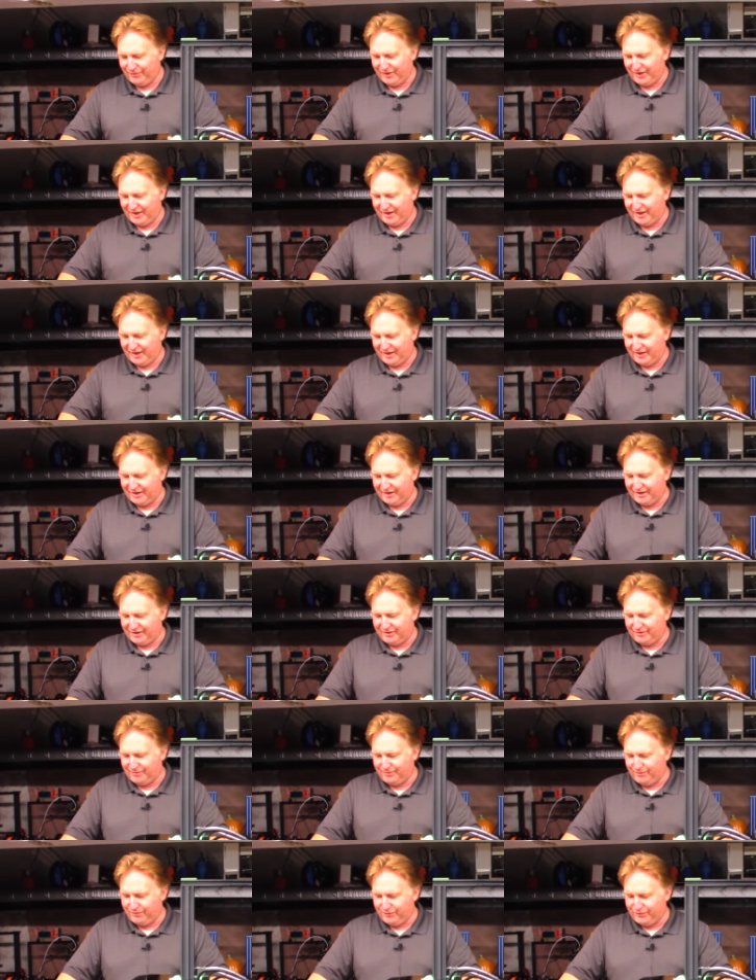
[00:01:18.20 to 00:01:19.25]
And I
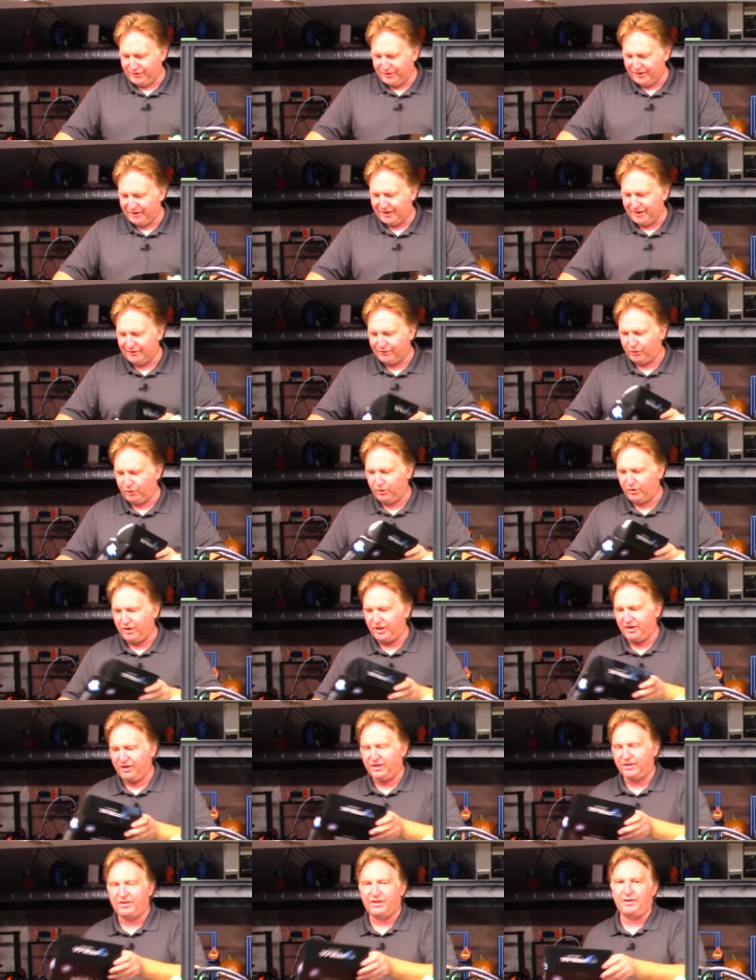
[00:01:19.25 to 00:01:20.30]
didn't have a whole lot
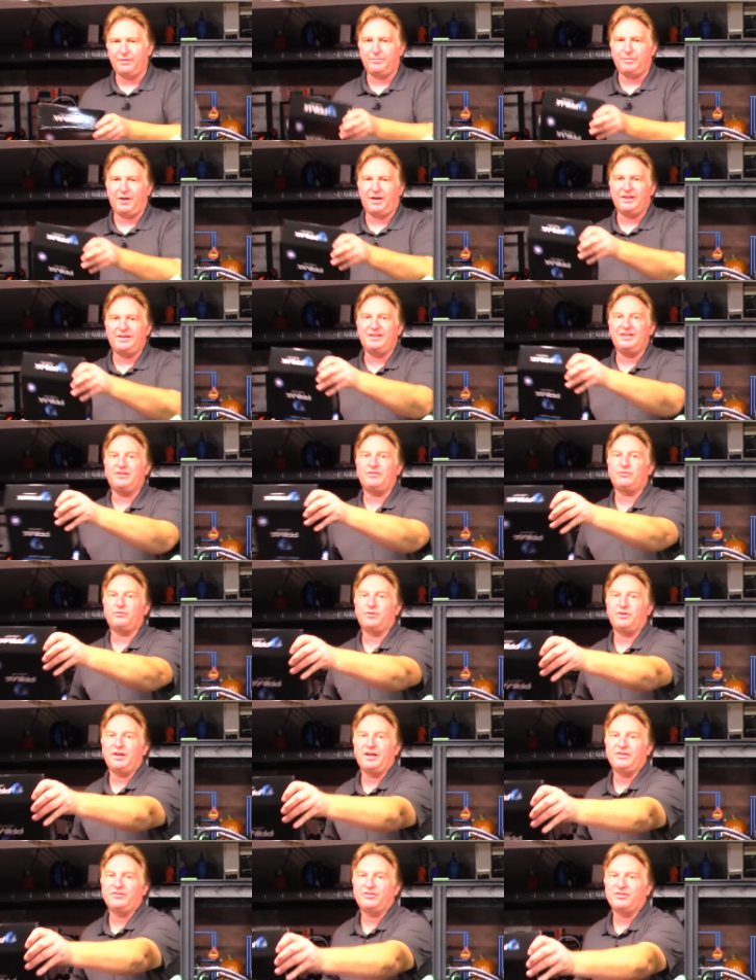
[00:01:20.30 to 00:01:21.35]
of luck on it, but I didn't
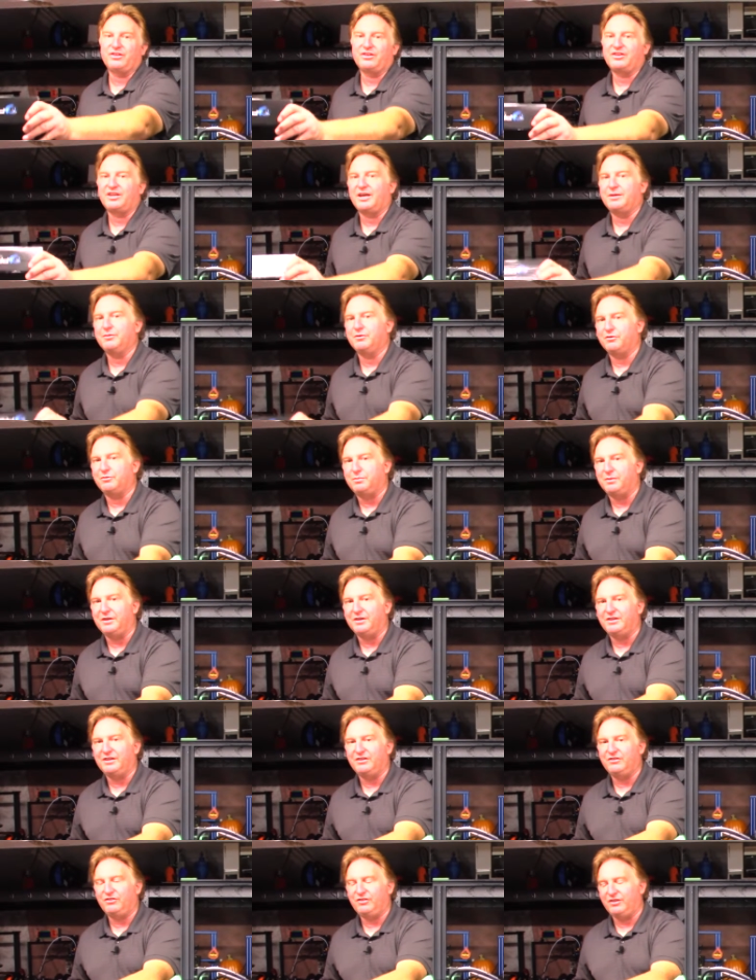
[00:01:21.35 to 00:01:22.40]
realize at the time it was
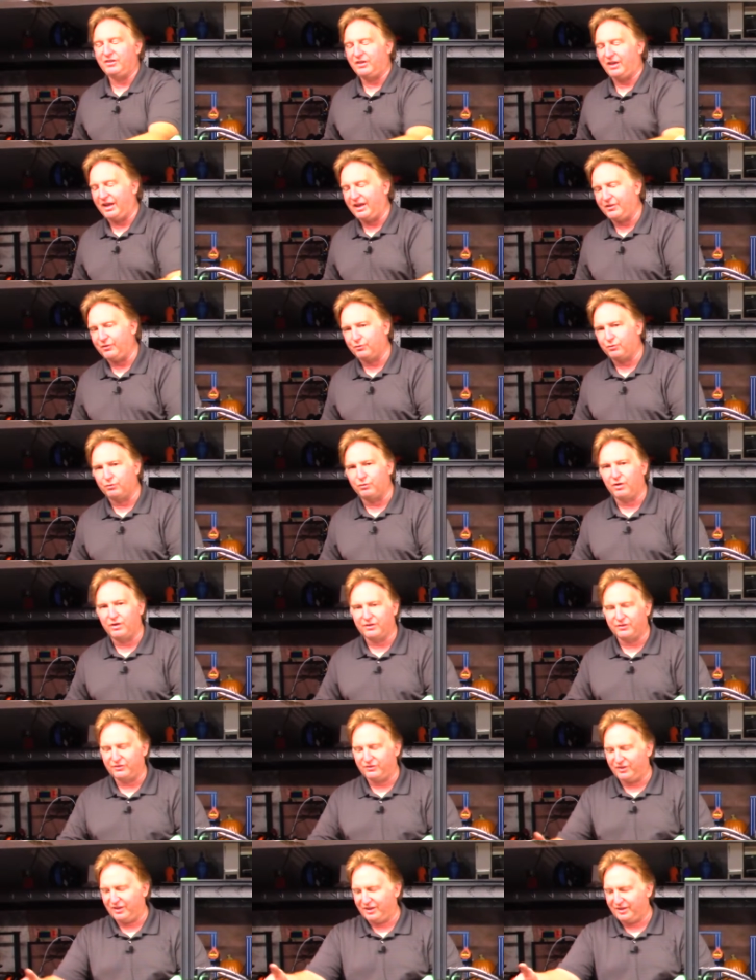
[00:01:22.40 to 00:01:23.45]
PETG and I had the wrong
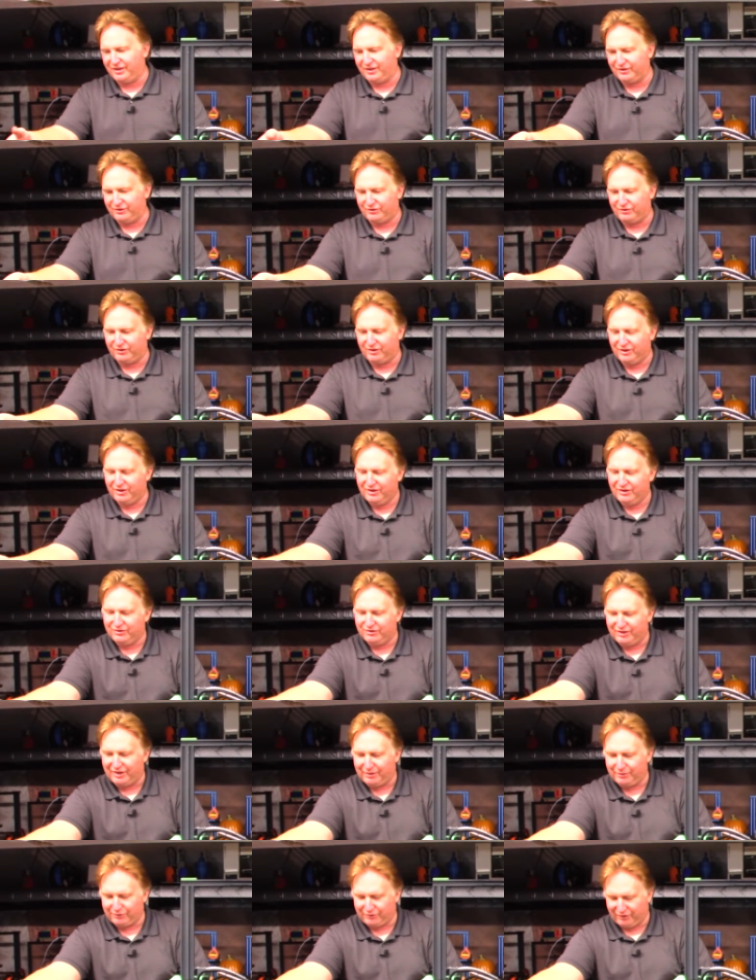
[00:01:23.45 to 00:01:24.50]
settings.
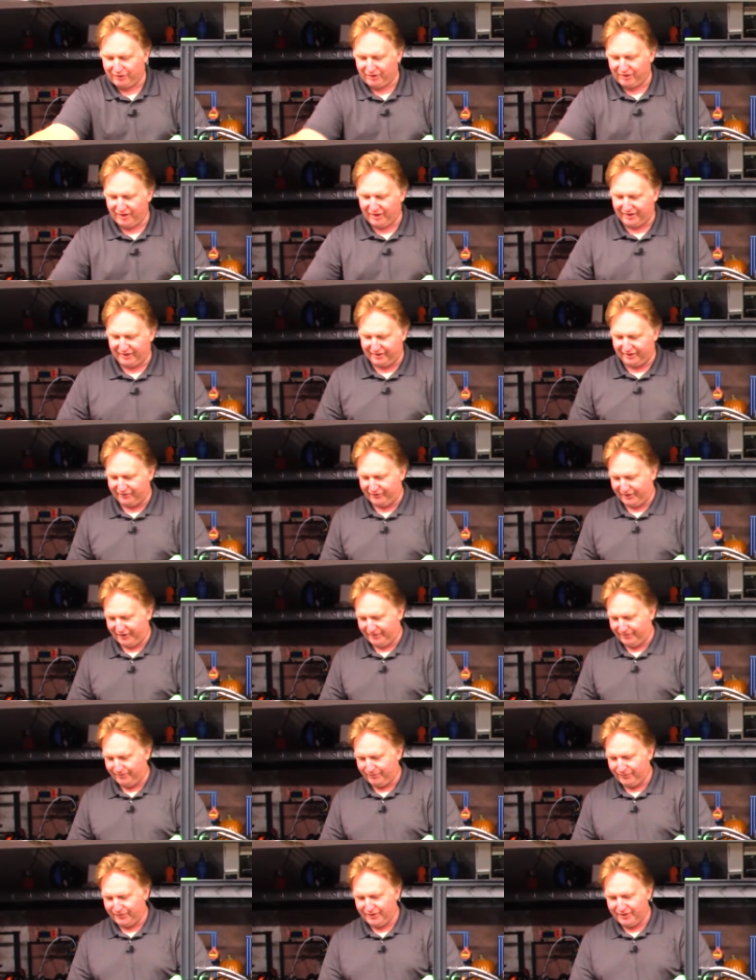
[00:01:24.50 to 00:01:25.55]
So that was a lot of it.
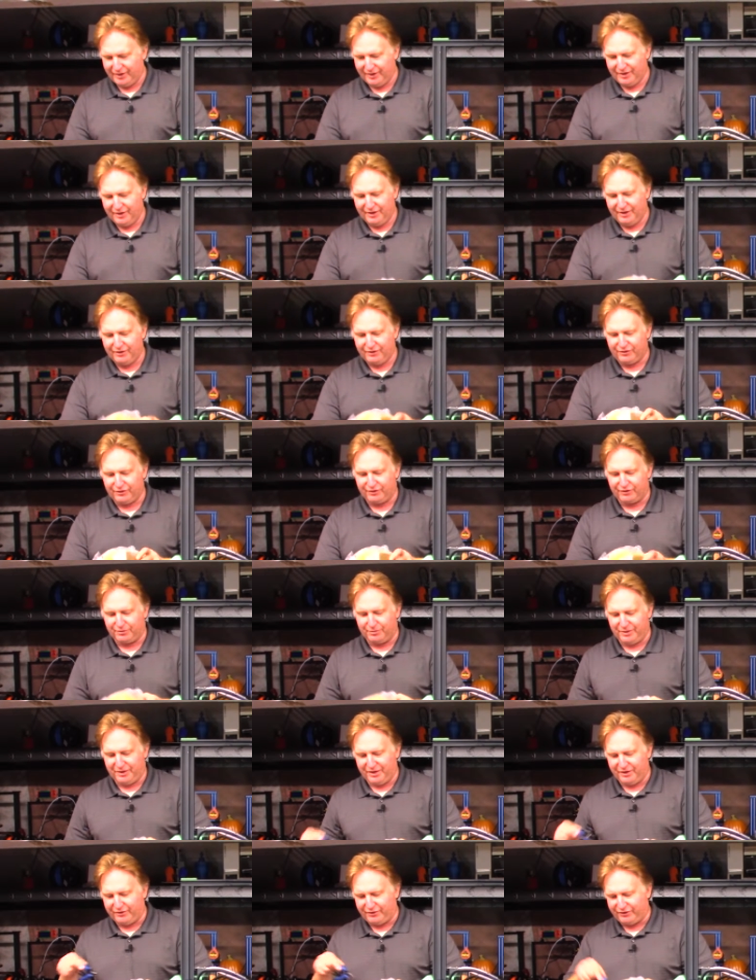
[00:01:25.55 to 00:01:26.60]
So it's going
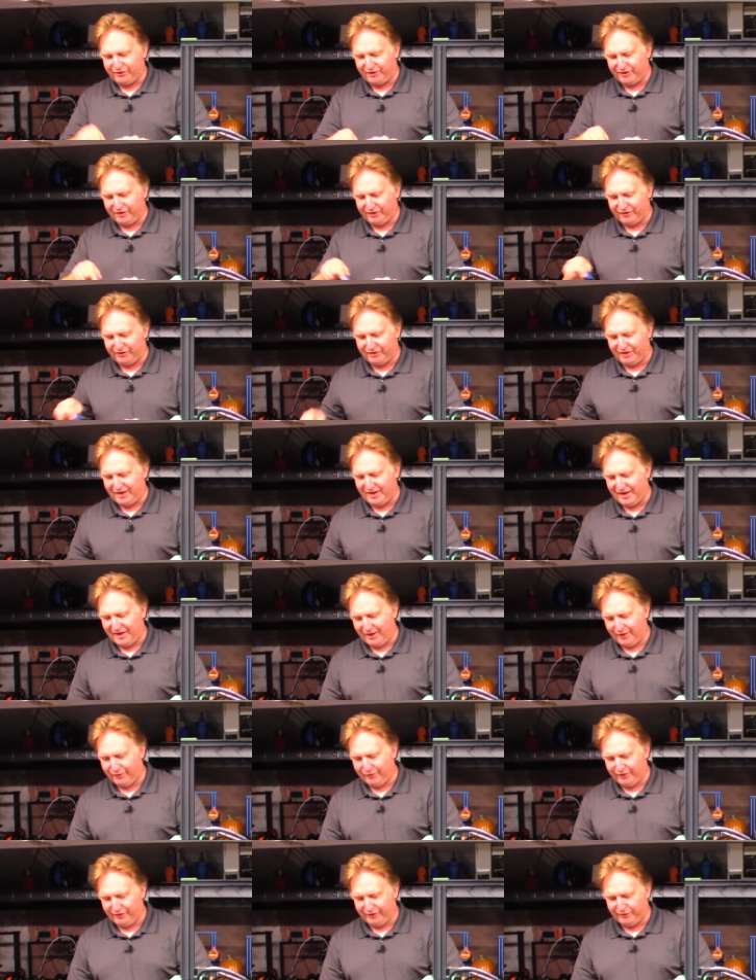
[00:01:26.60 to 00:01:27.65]
to be interesting to see
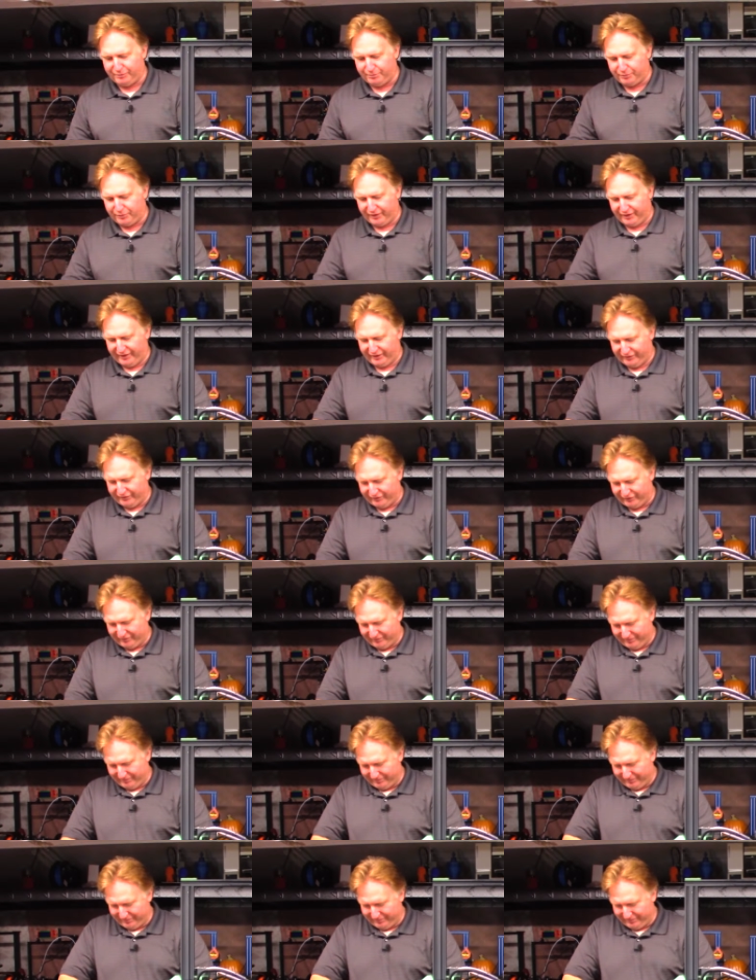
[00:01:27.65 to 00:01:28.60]
how this prints.